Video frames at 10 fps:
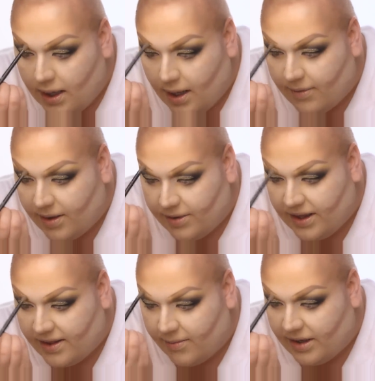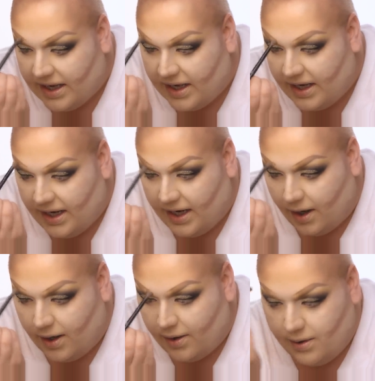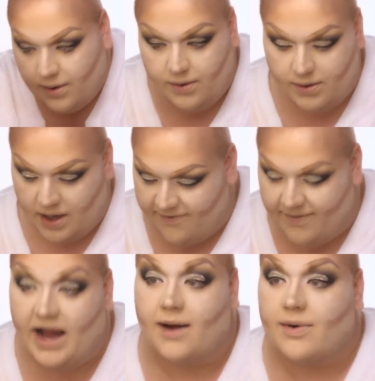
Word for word: I'm gonna blend the beginning here of my